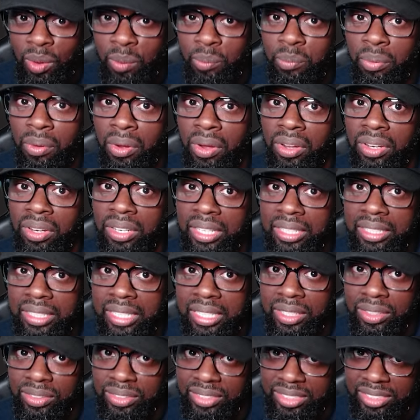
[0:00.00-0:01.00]
Baller.
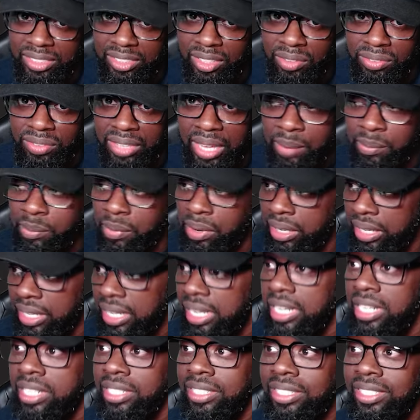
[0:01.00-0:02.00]
Nico deserved that money.
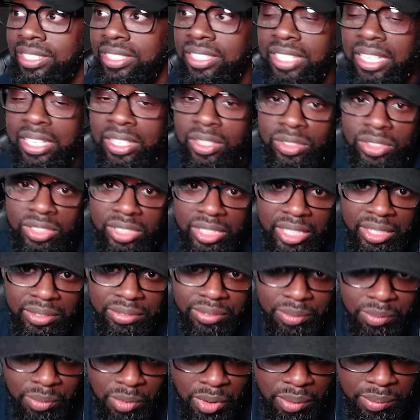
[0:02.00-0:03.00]
Shit, you should give
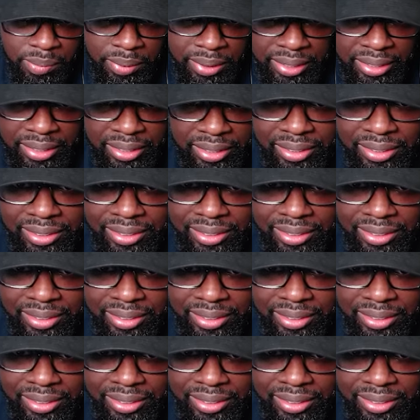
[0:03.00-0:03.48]
him more money.